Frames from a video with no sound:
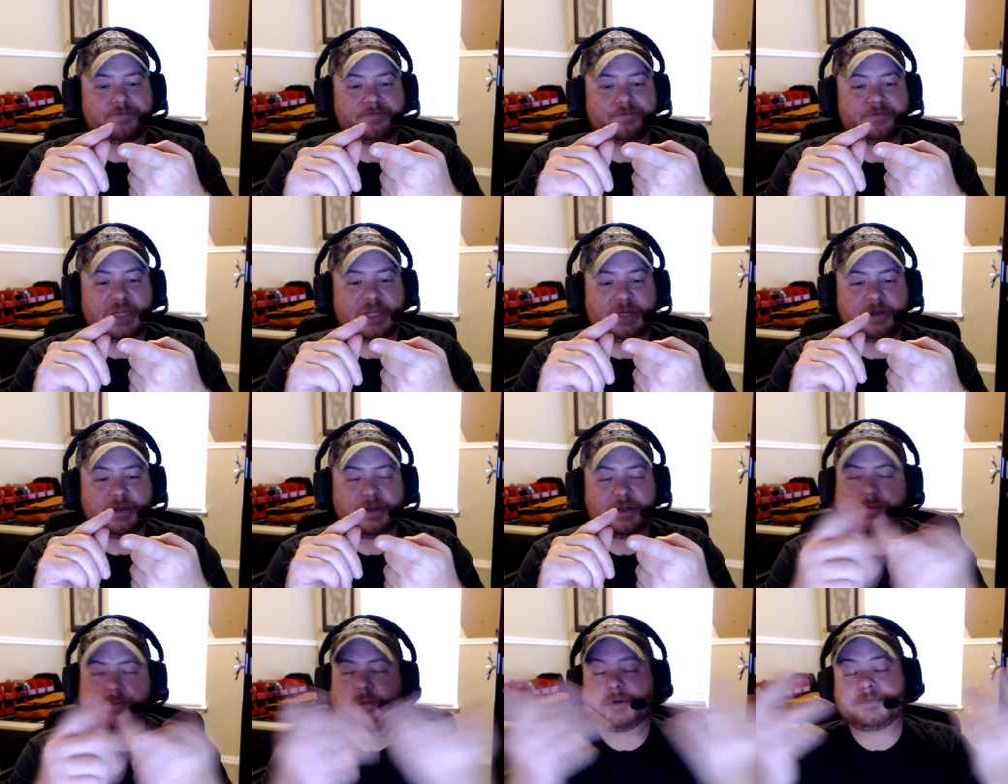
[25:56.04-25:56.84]
yeah,
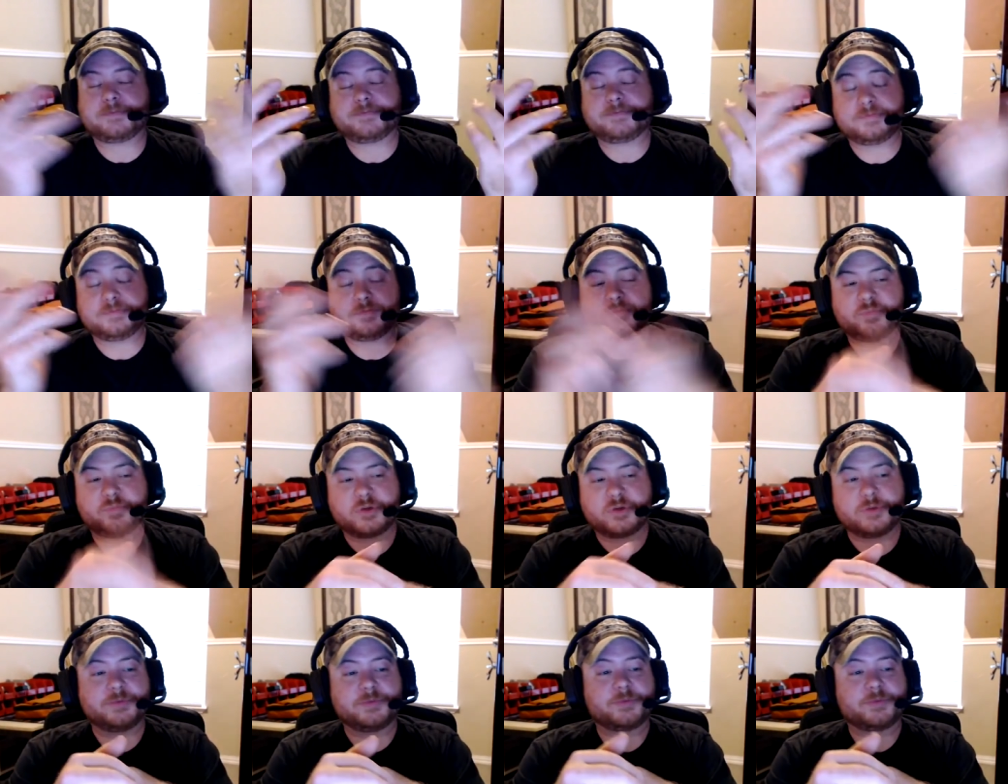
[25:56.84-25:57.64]
it, well,
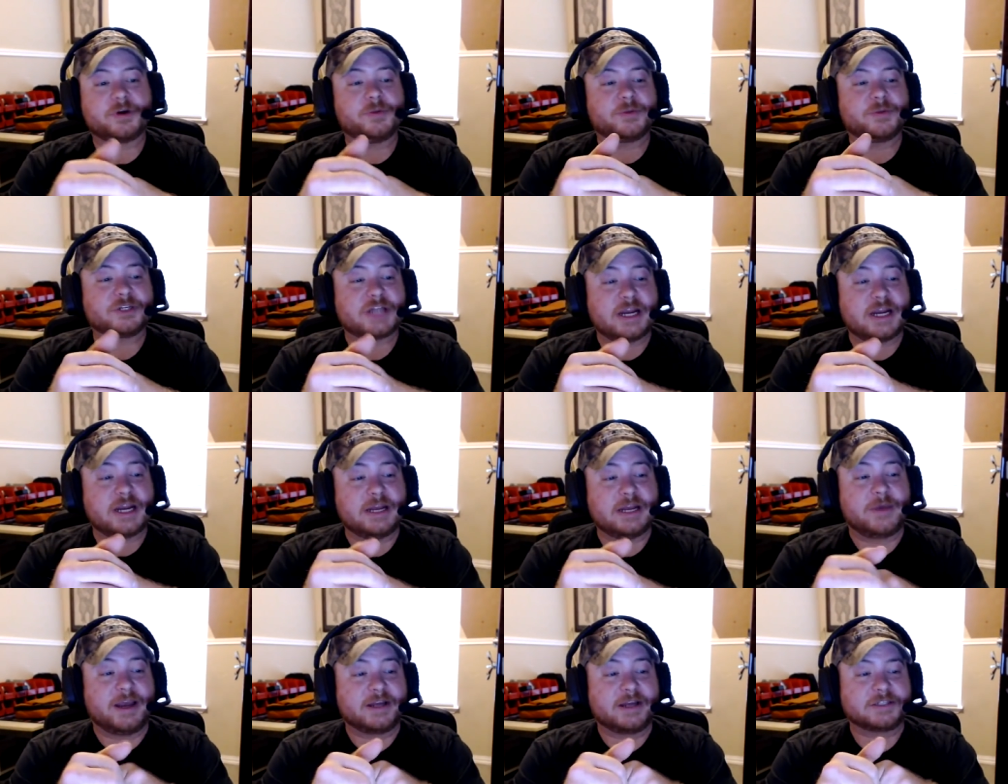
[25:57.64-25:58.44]
pretty pretty much any
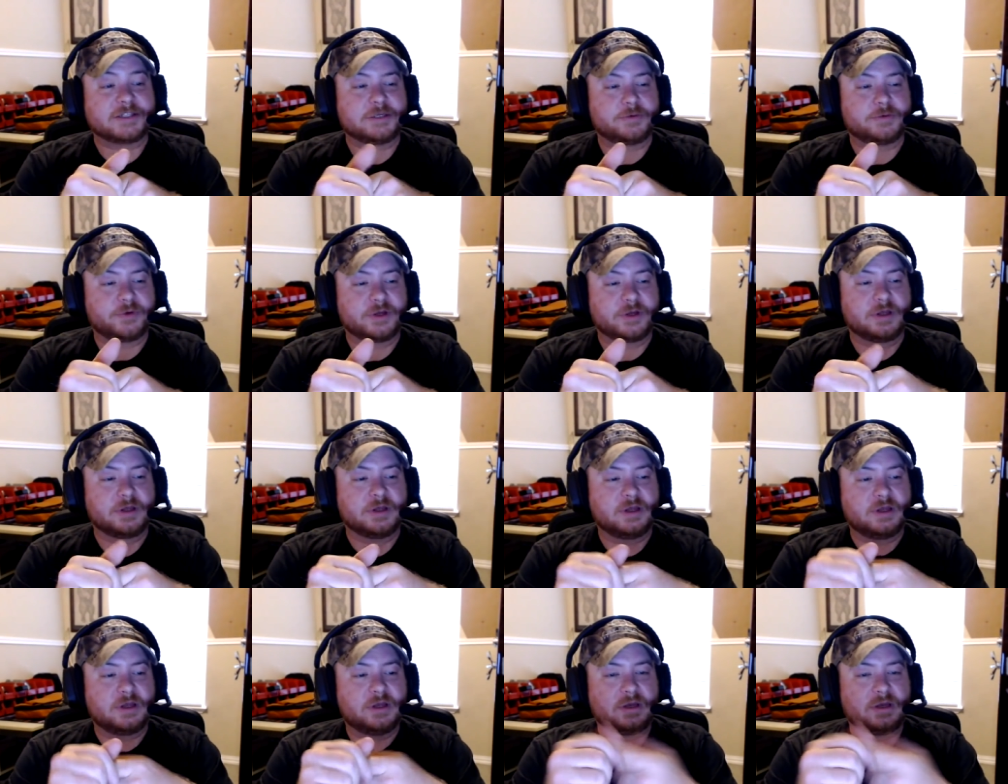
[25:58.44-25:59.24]
magazine really,
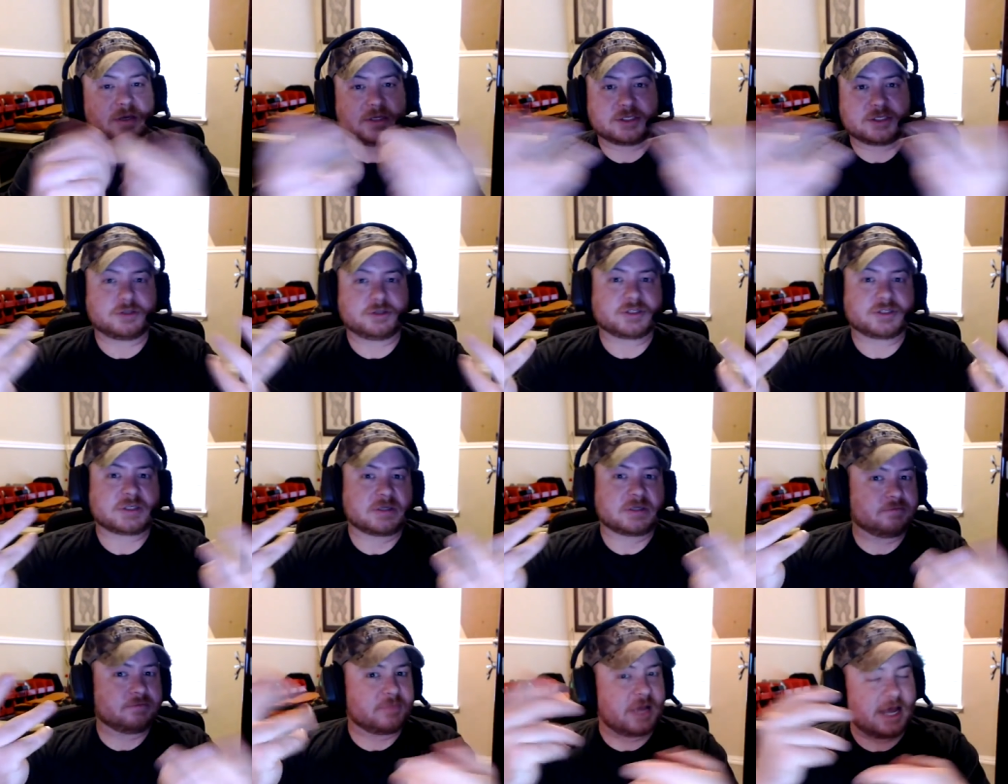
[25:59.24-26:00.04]
because there's
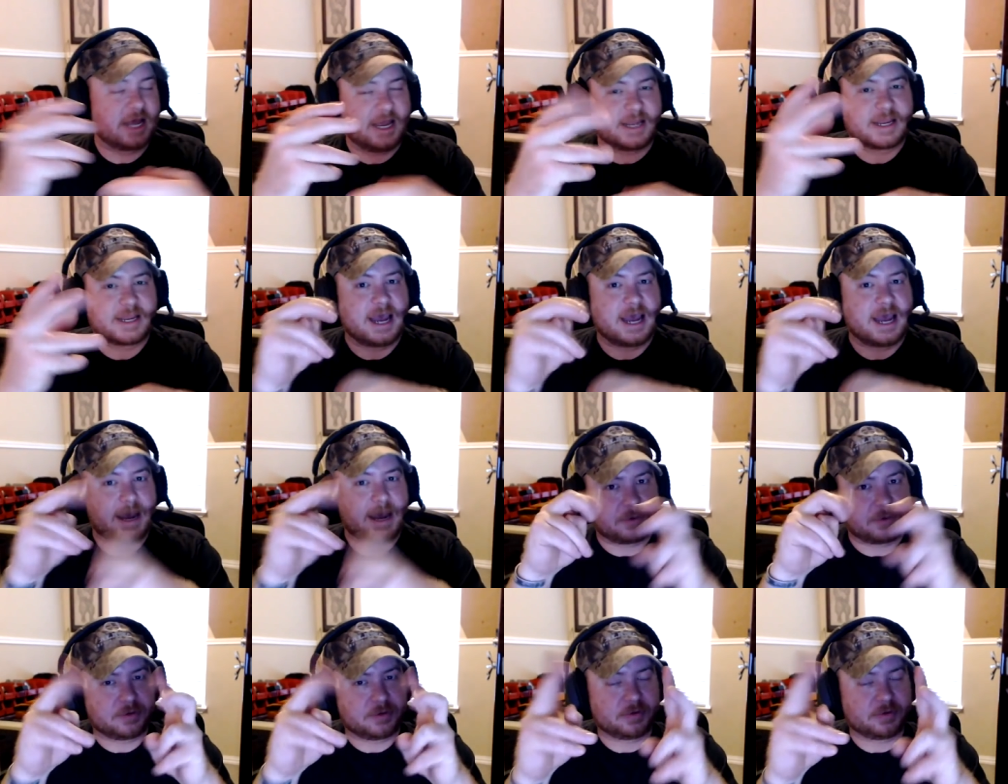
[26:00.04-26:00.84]
high
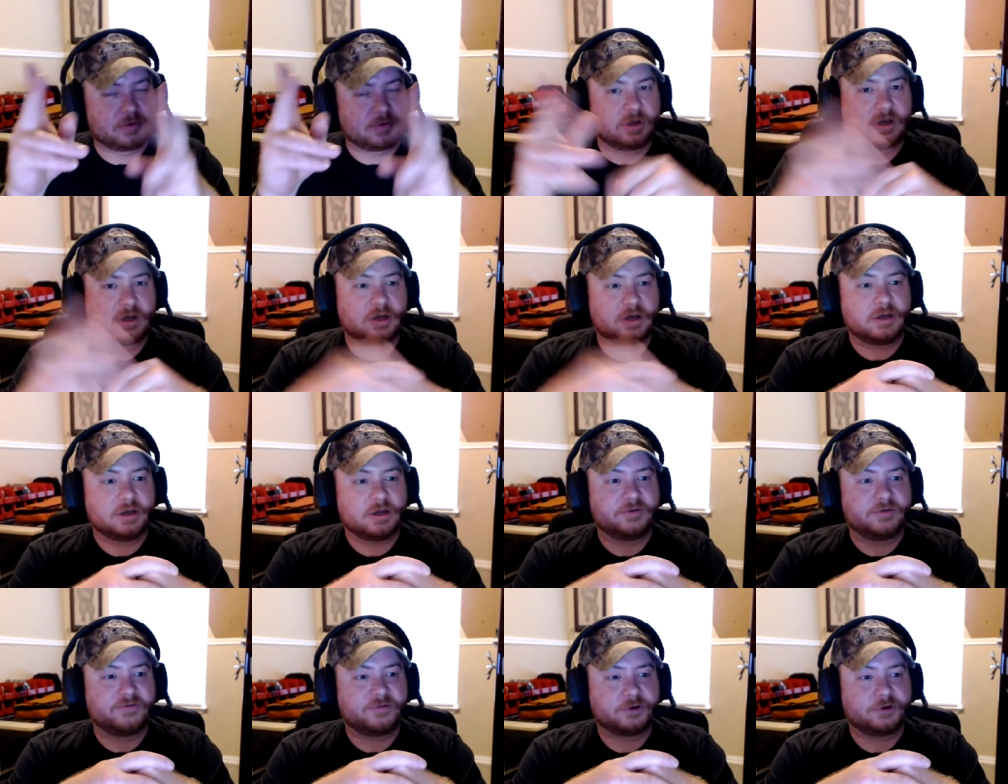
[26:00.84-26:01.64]
cap
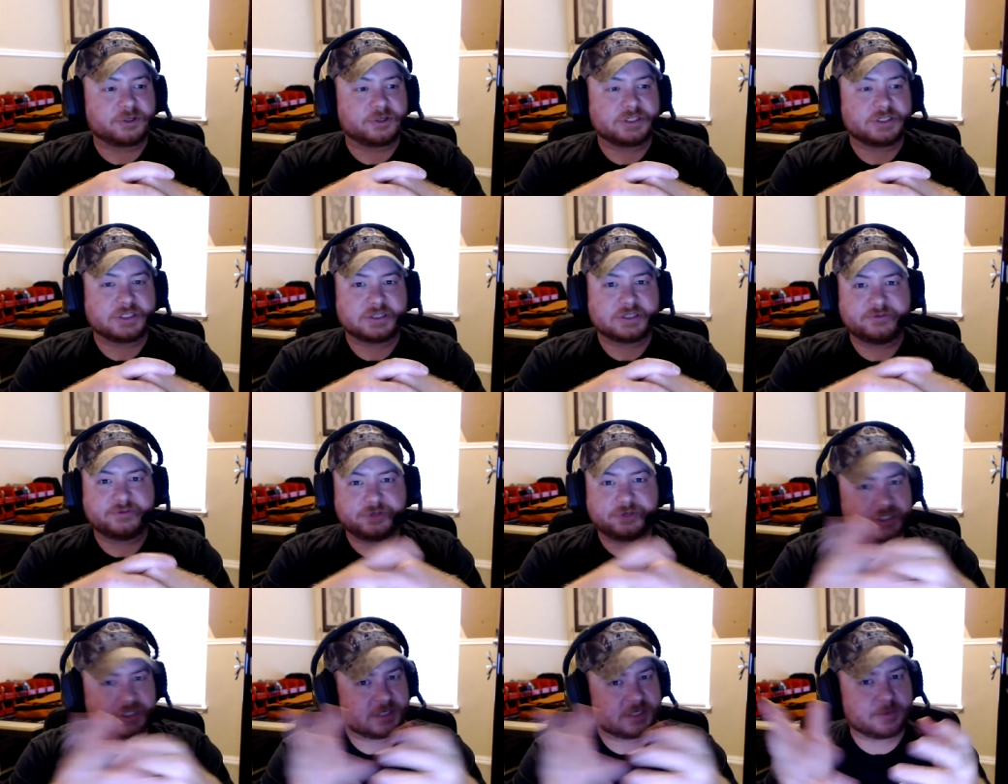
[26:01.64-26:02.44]
uh, versions of mm-hmm.
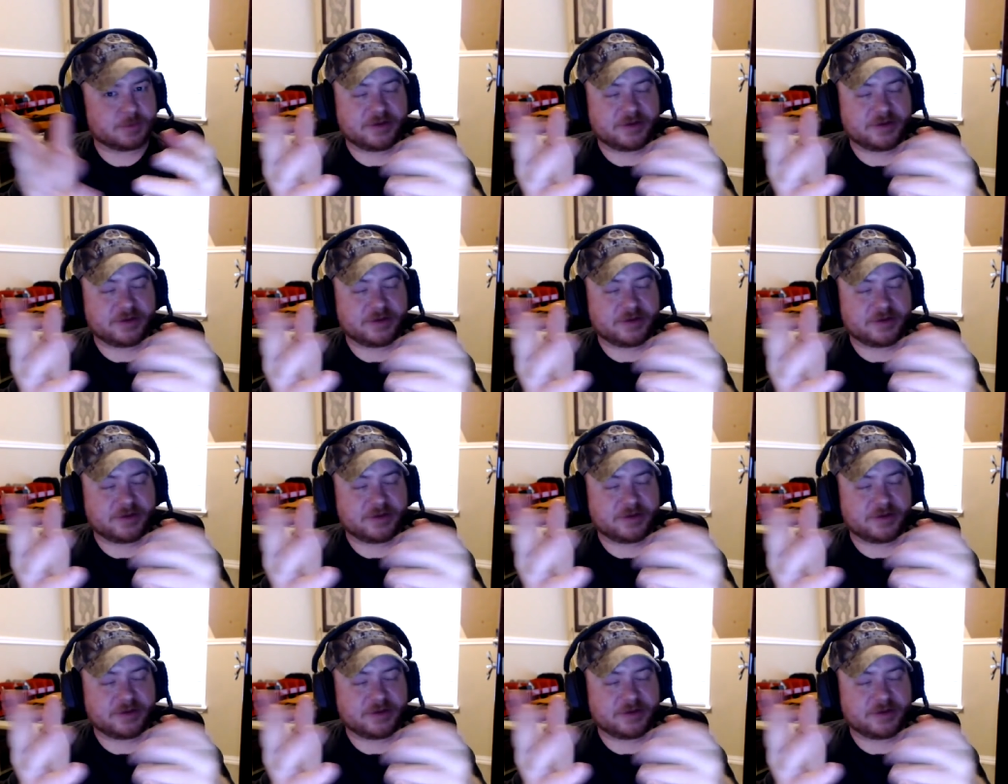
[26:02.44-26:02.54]
just about